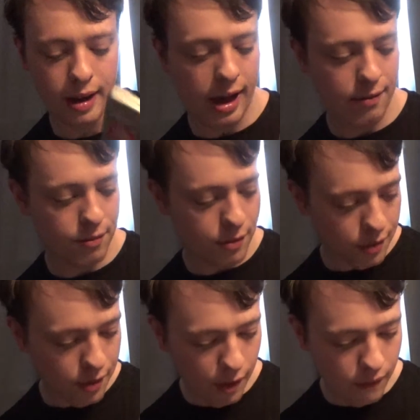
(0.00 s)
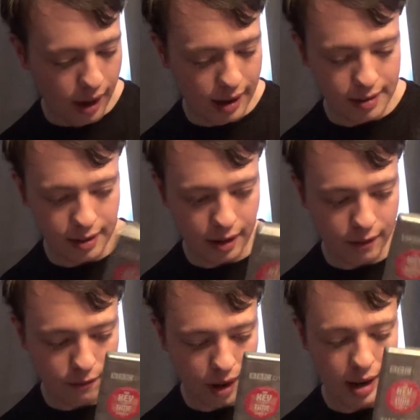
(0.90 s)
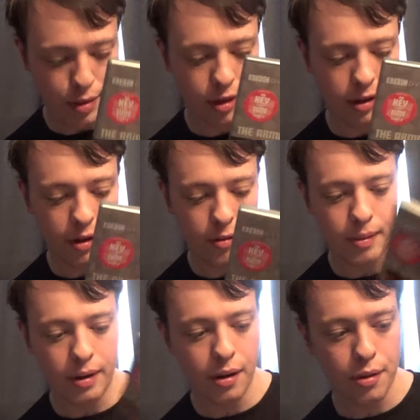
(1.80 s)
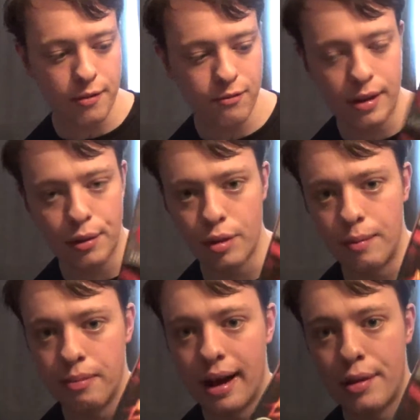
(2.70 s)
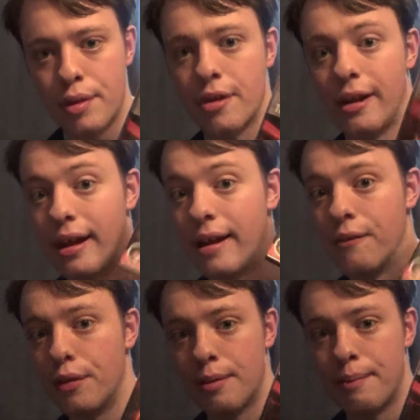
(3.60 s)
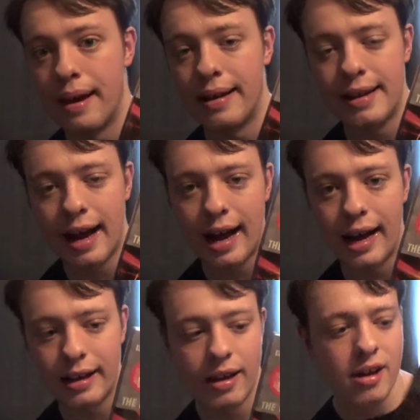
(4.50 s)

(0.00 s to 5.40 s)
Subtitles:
and I have no idea why it's a U, because I think some places it was a bit dark.